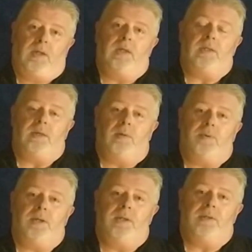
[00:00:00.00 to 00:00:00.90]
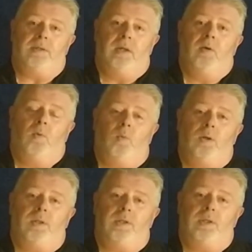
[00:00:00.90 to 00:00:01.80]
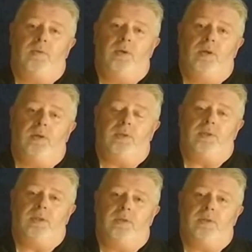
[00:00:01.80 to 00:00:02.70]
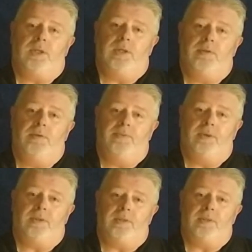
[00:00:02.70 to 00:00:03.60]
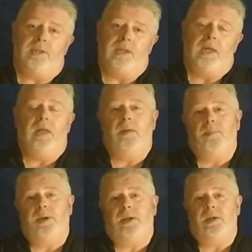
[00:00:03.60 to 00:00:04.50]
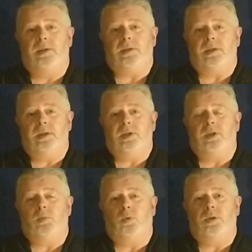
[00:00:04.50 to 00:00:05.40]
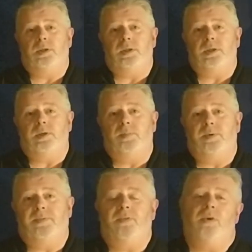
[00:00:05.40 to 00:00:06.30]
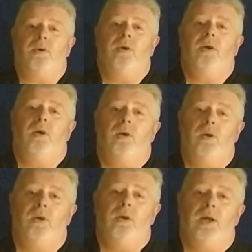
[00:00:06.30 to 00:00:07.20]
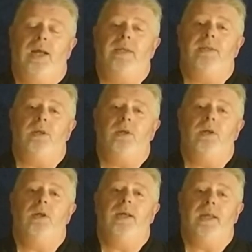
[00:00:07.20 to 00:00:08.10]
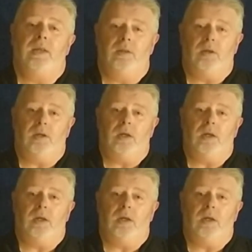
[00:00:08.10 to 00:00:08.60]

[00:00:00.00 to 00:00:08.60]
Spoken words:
Katie Hopkins wants you not to go to university because she wants it to be for her and her ilk